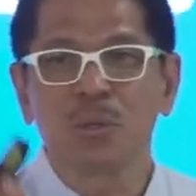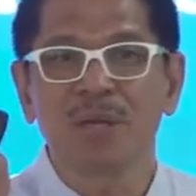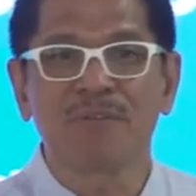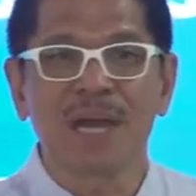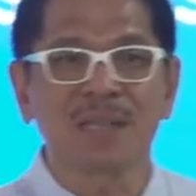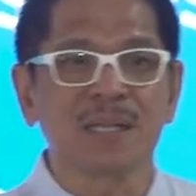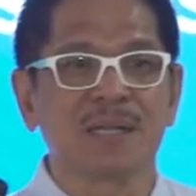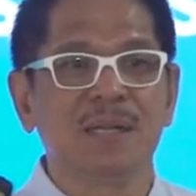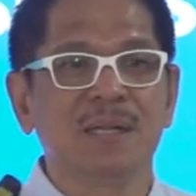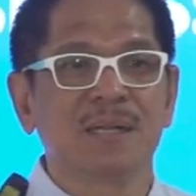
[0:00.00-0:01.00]
you
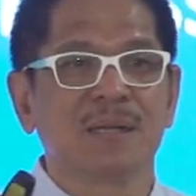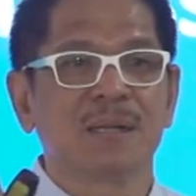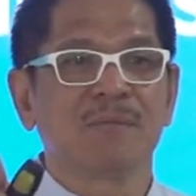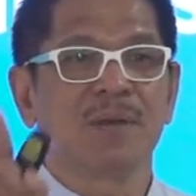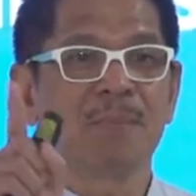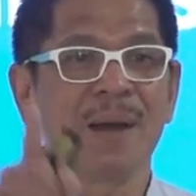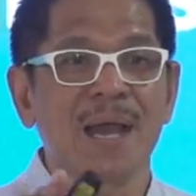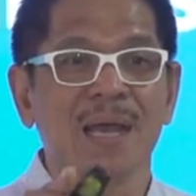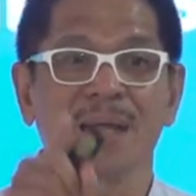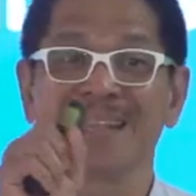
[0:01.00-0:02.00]
invited will
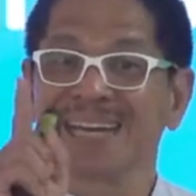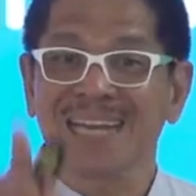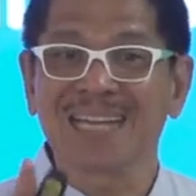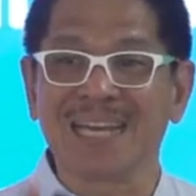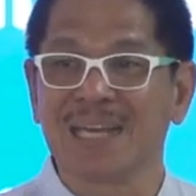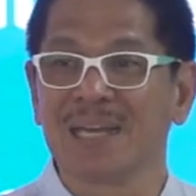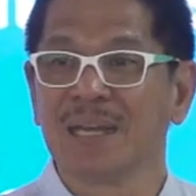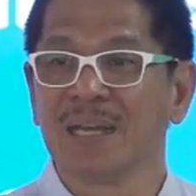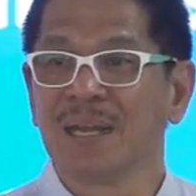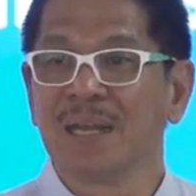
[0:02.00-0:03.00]
buy directly,
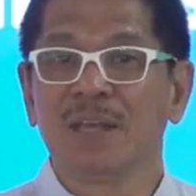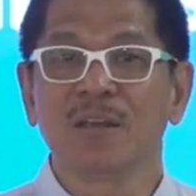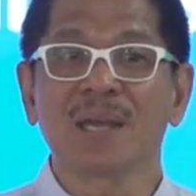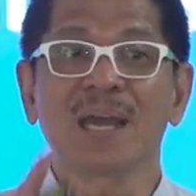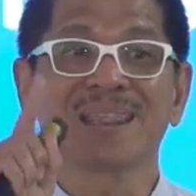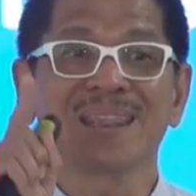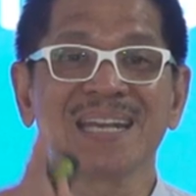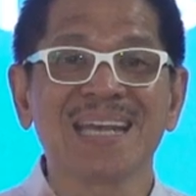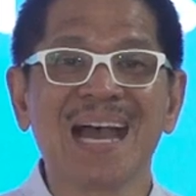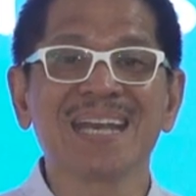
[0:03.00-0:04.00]
you get
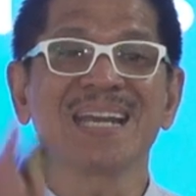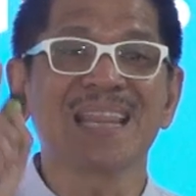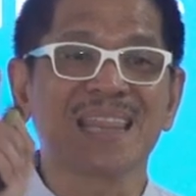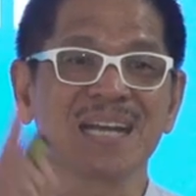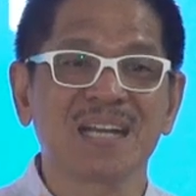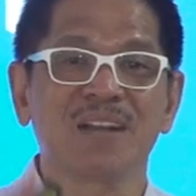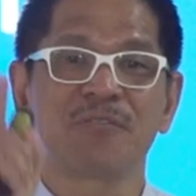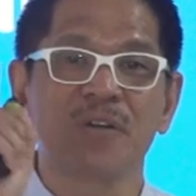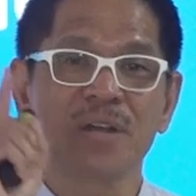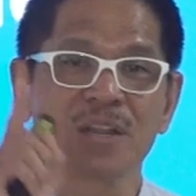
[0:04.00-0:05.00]

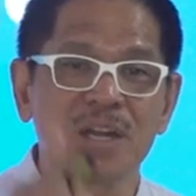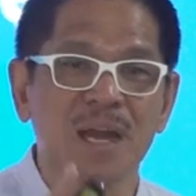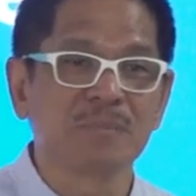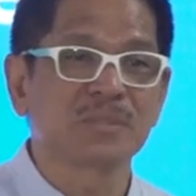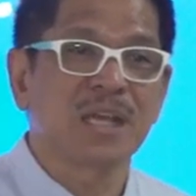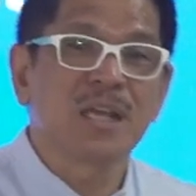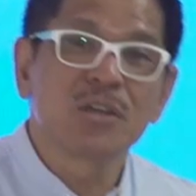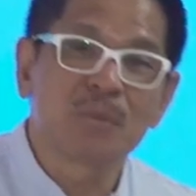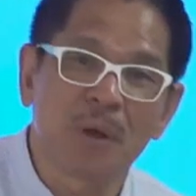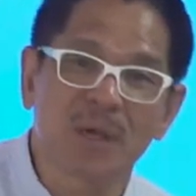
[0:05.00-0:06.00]
334 dirhams in
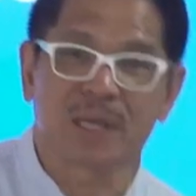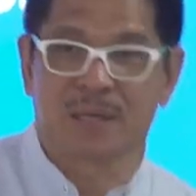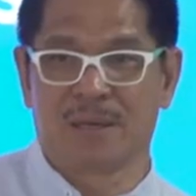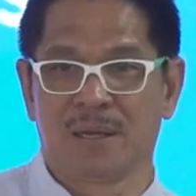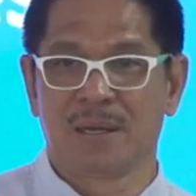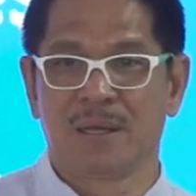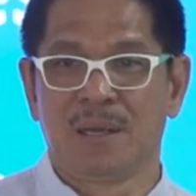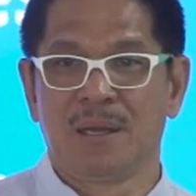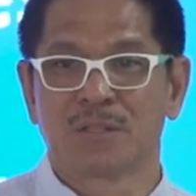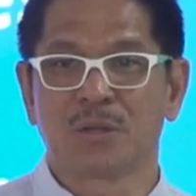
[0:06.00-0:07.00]
your pocket.
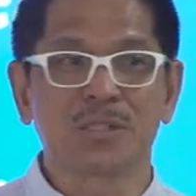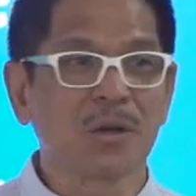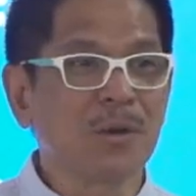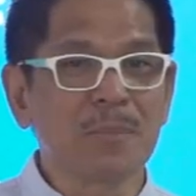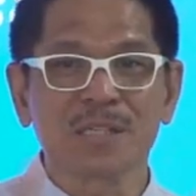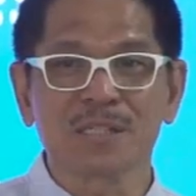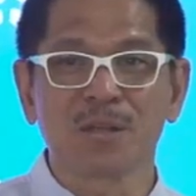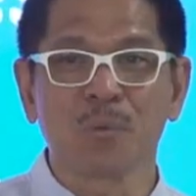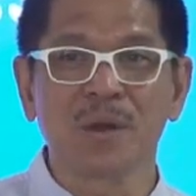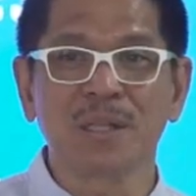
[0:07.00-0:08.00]
So it's the only business in
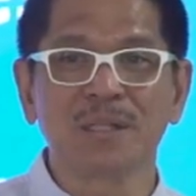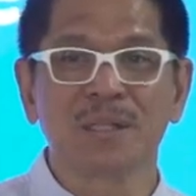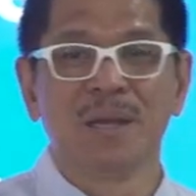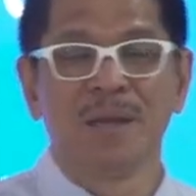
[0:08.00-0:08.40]
the world